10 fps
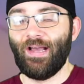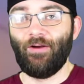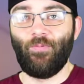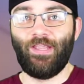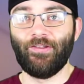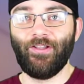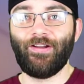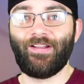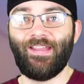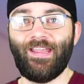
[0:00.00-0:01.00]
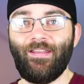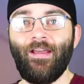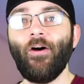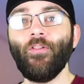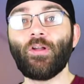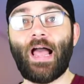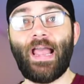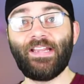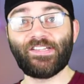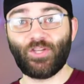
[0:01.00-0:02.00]
I went and looked, and oh look,
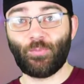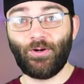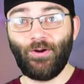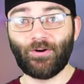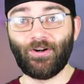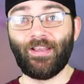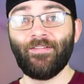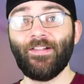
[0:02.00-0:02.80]
I can still pre-order it.